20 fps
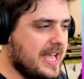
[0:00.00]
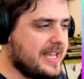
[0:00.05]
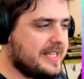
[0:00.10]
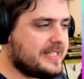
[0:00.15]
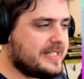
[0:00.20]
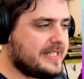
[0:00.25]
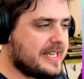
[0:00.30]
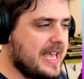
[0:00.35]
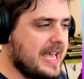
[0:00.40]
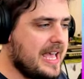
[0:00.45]

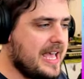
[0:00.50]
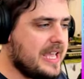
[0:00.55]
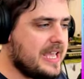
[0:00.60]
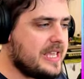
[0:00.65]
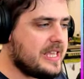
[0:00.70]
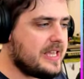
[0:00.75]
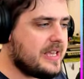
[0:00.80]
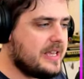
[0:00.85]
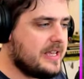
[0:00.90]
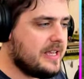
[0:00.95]

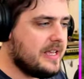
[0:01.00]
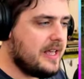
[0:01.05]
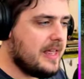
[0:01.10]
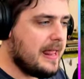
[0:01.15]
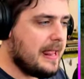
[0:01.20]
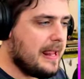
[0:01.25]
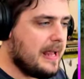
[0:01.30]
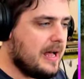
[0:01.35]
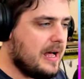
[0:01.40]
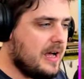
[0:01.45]
88.
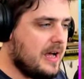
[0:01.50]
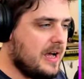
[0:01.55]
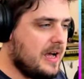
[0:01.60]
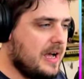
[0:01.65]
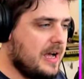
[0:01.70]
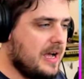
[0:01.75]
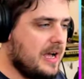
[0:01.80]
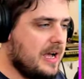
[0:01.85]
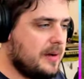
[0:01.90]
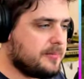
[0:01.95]

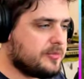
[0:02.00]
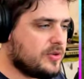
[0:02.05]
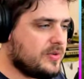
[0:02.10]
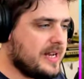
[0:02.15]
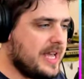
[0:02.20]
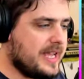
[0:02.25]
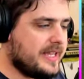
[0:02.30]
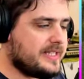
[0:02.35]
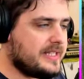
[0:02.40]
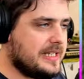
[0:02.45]
Uh, I'm doing
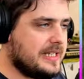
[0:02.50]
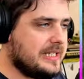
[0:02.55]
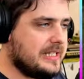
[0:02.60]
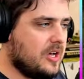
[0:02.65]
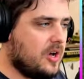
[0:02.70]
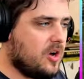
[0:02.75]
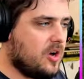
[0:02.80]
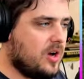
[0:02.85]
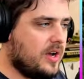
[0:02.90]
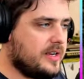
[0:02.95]

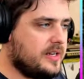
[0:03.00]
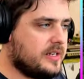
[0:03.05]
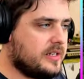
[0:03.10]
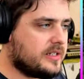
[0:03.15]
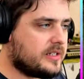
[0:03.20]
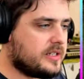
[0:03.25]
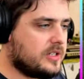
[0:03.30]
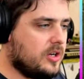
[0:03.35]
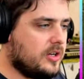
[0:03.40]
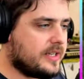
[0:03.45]
89.
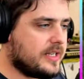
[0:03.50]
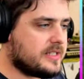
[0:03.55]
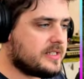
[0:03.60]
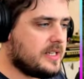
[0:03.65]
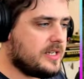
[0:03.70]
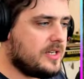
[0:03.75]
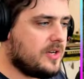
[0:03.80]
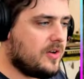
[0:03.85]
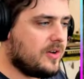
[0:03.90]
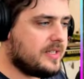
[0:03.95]
Can I get to
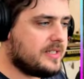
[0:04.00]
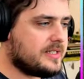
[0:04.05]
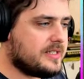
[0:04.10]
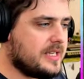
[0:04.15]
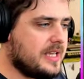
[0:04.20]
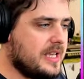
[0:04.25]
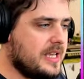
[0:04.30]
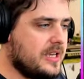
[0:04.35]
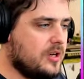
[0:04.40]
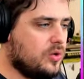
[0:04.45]

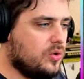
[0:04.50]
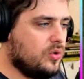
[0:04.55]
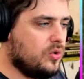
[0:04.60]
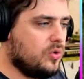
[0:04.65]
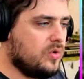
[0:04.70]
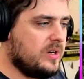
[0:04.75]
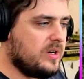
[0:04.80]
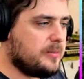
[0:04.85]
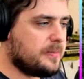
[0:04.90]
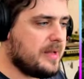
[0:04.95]
90?
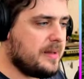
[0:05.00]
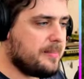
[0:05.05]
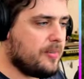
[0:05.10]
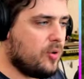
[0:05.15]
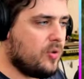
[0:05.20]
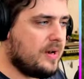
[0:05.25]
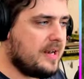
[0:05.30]
Oh, a little bit more